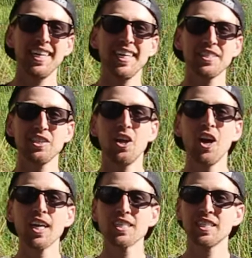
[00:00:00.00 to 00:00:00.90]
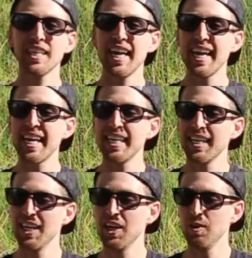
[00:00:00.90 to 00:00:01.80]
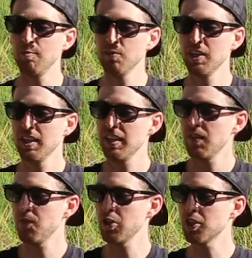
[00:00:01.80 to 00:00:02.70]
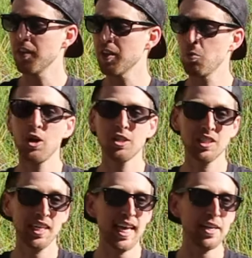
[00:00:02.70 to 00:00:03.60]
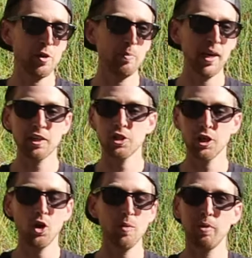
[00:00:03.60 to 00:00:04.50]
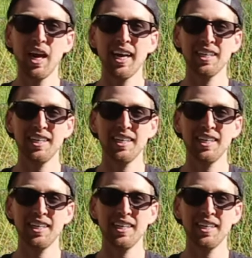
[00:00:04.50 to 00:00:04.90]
it gets lost, and there's nothing worse than like your picture going black.